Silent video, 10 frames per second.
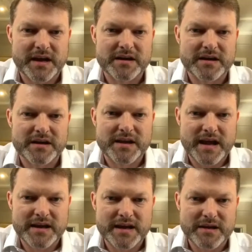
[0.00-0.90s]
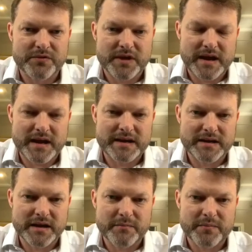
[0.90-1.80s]
and their knee will then
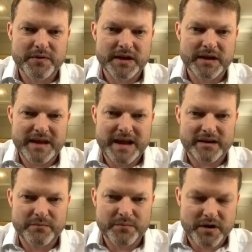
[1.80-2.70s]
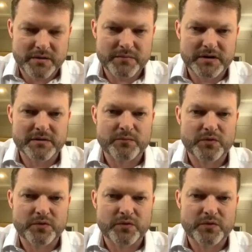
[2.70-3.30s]
end up in that compartment,